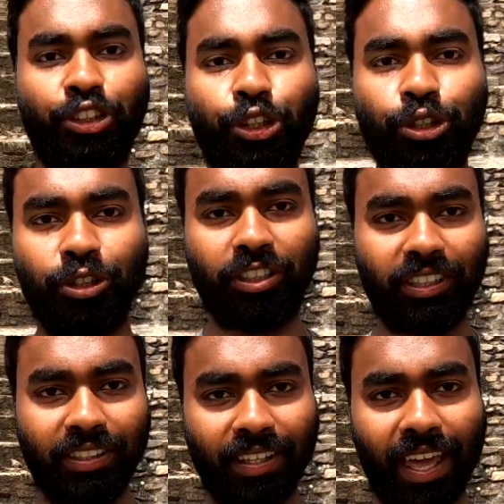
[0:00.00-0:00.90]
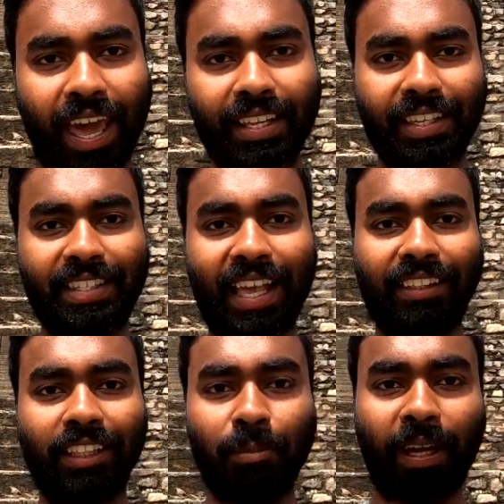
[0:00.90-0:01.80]
used as a
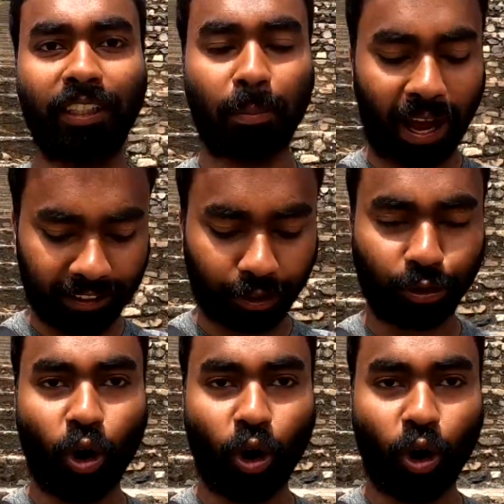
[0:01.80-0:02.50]
settlement by the